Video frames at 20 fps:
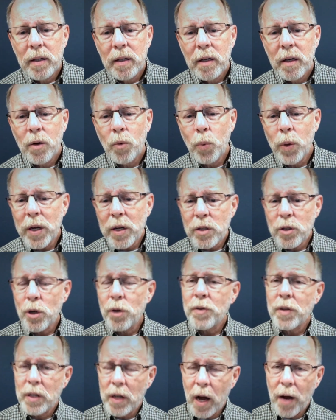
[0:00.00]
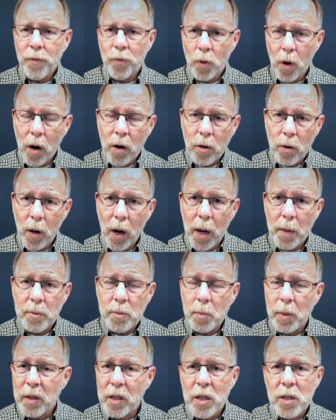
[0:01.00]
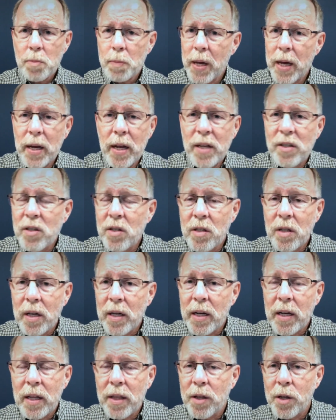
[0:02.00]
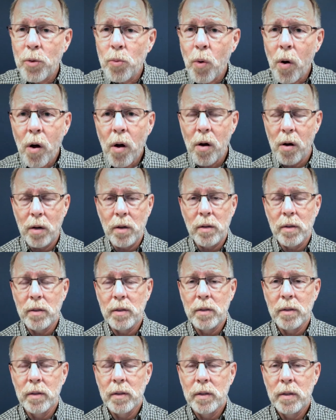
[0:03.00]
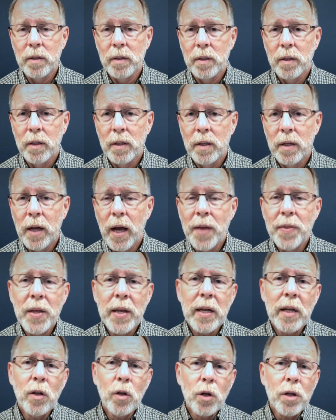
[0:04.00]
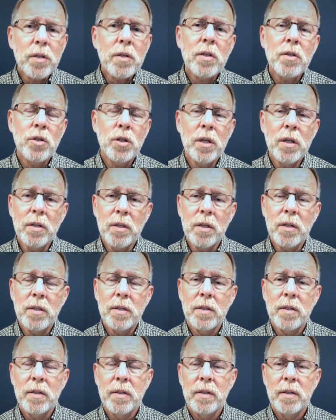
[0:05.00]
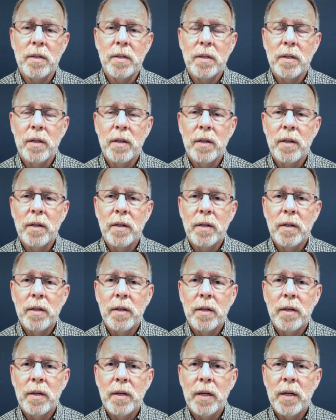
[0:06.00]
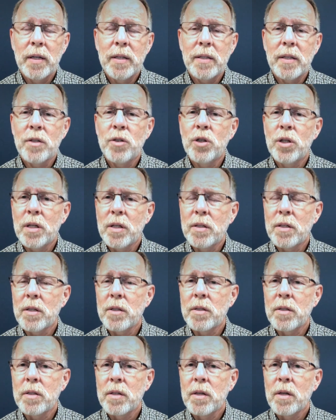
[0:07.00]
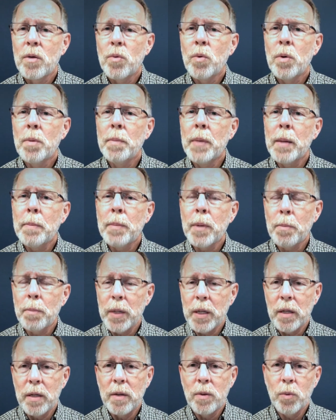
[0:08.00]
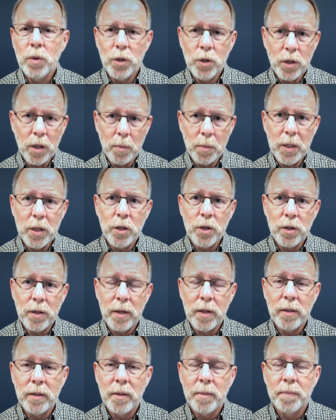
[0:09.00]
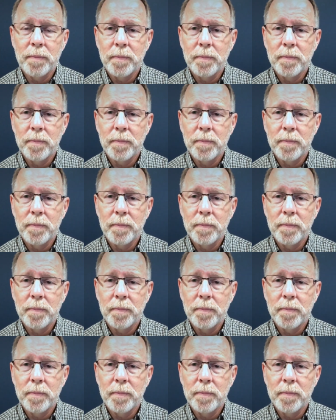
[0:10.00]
We deserve to die for our crimes, but this man hasn't done anything wrong. And then he looks at Jesus and he said, Jesus, remember me when you come into your kingdom.